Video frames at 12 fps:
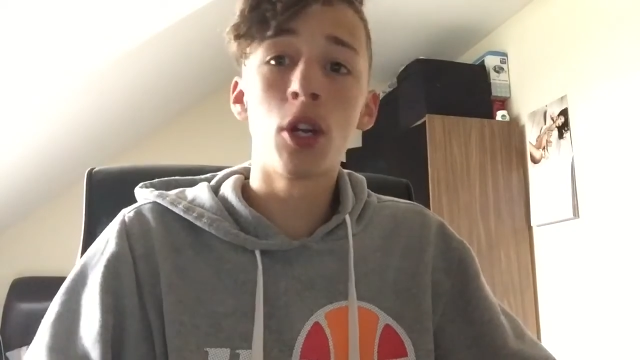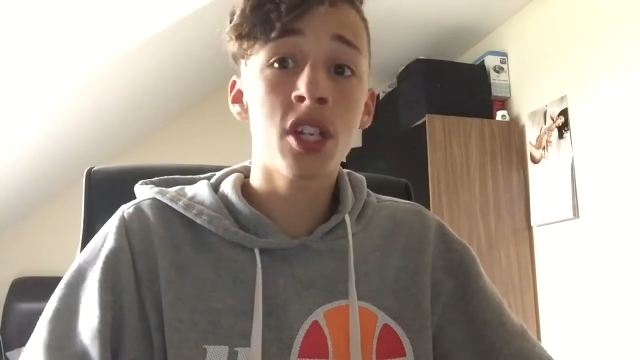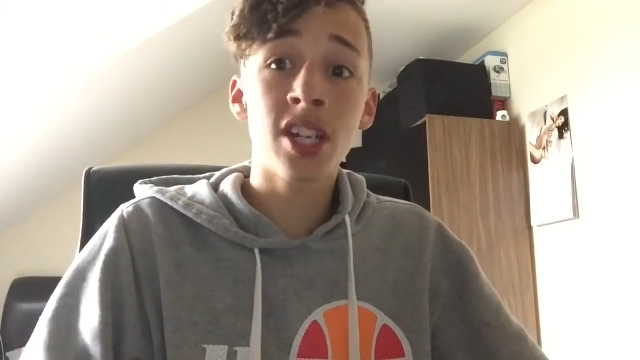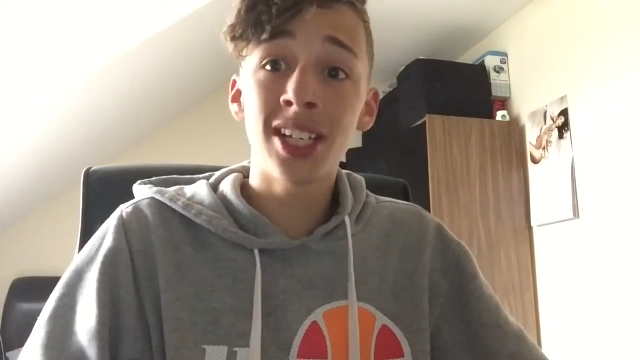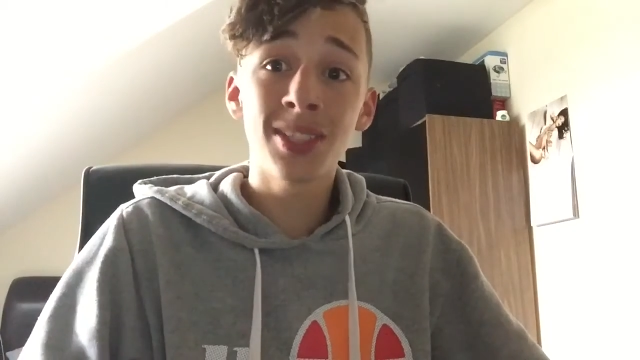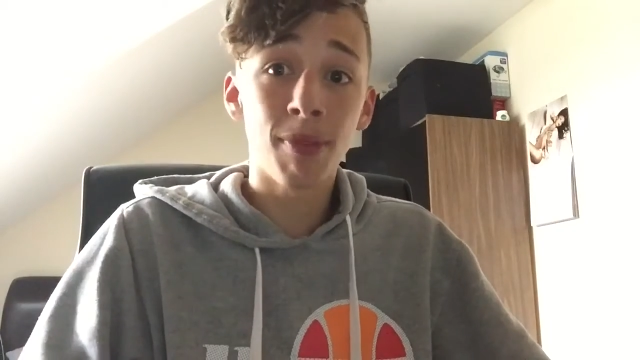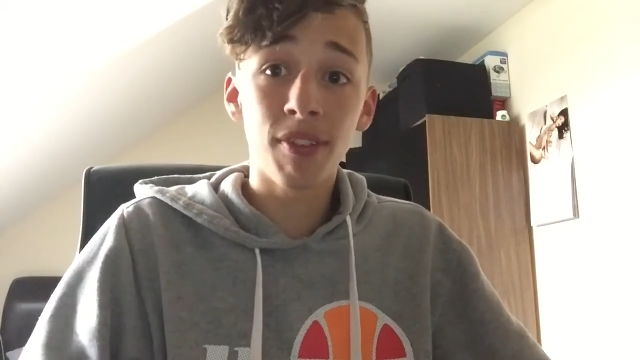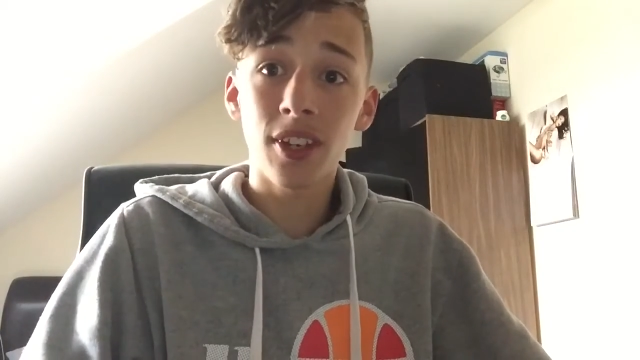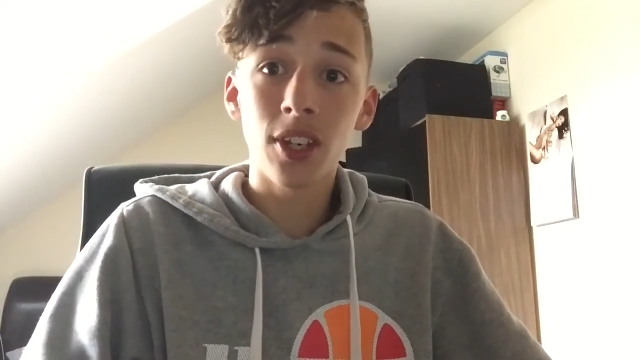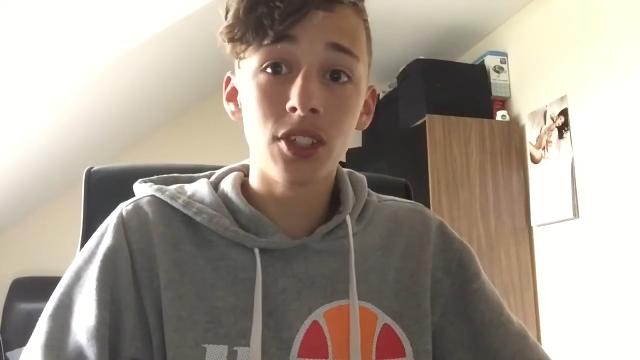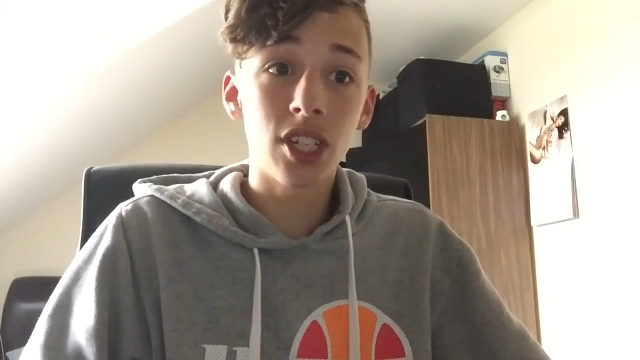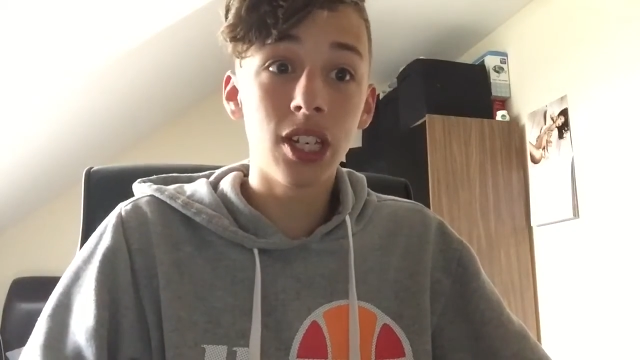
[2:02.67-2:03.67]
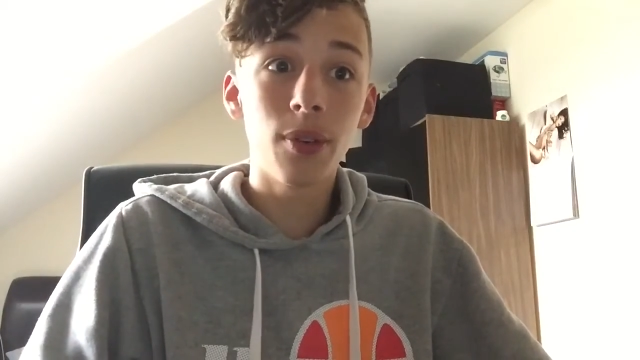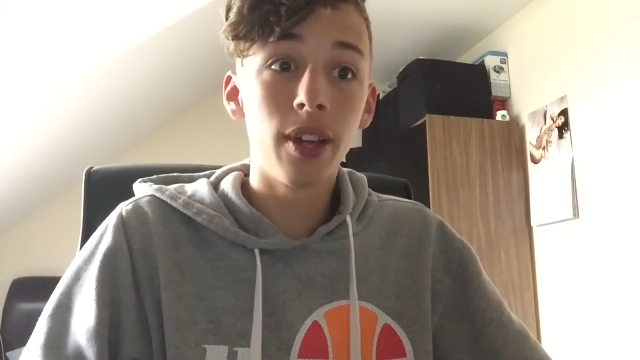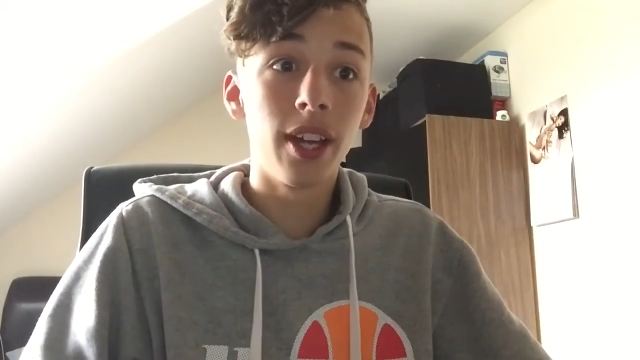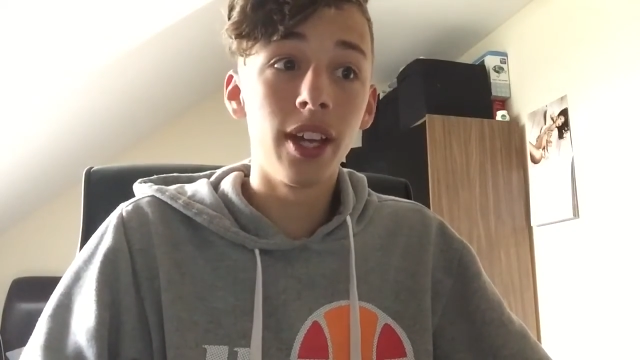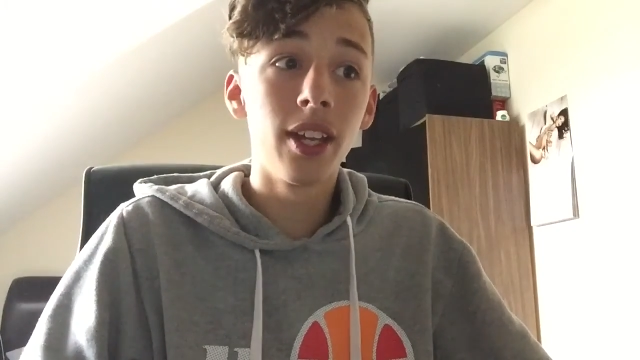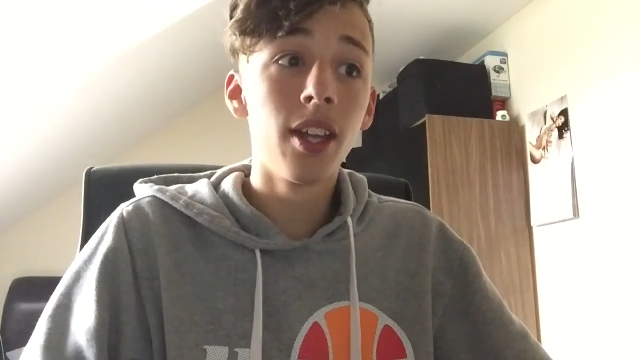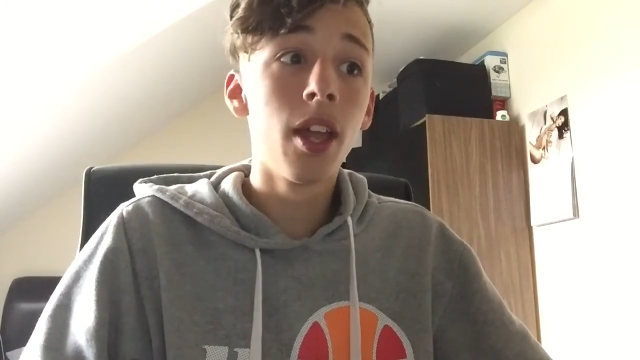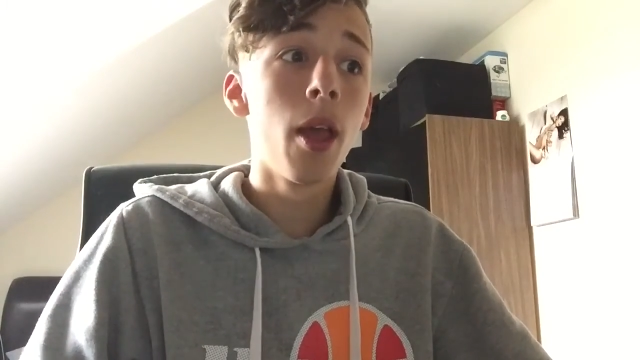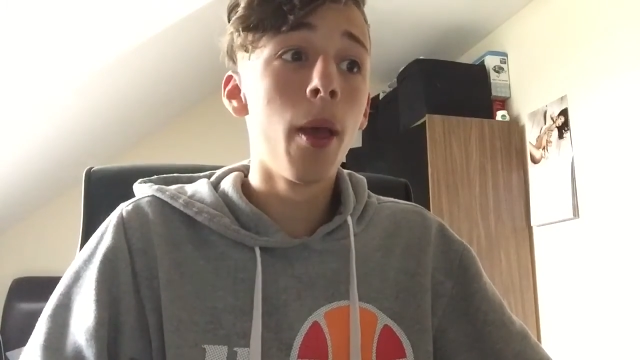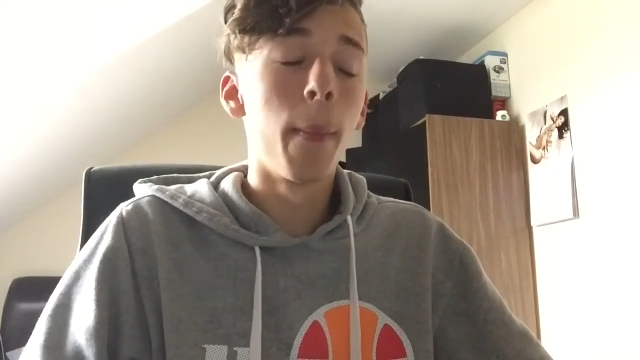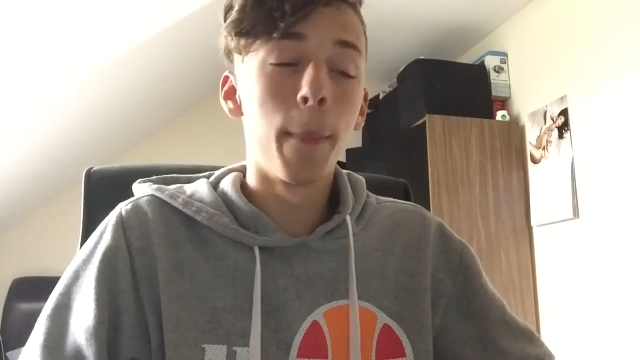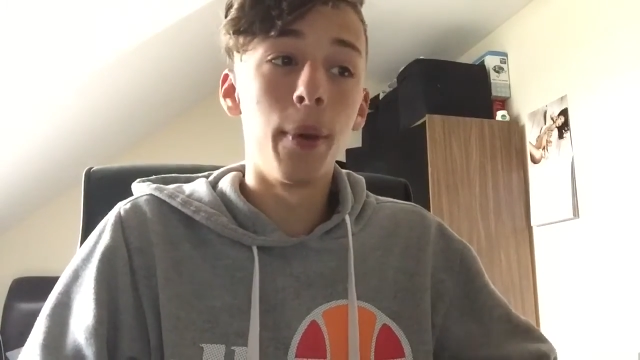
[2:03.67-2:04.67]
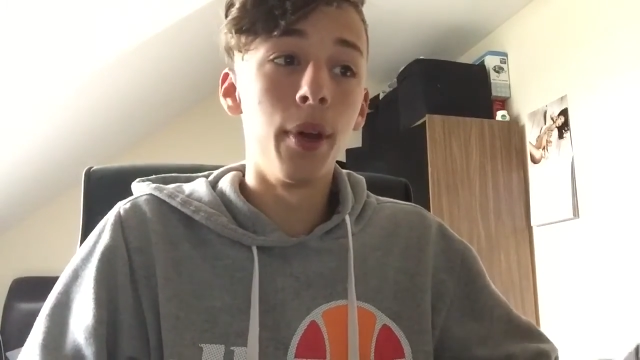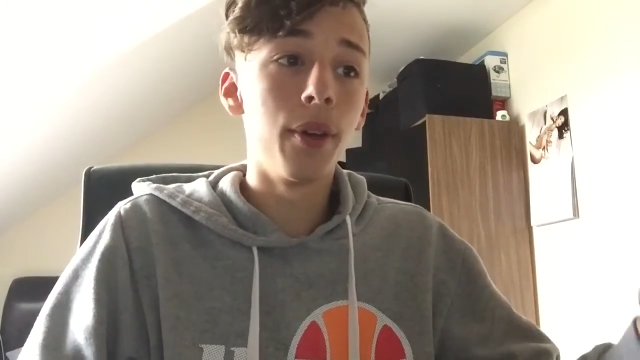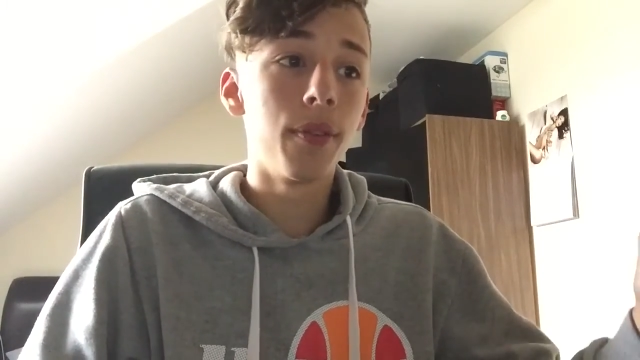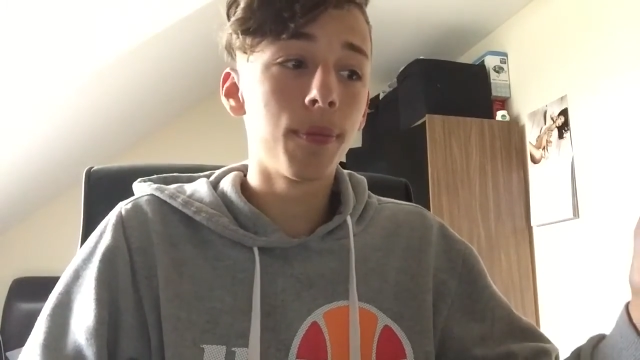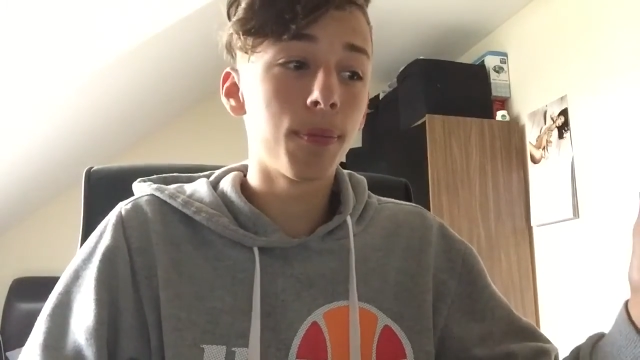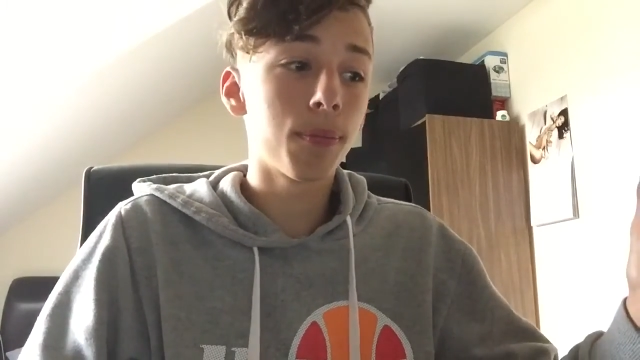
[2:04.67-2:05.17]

monetize my videos anyway, but,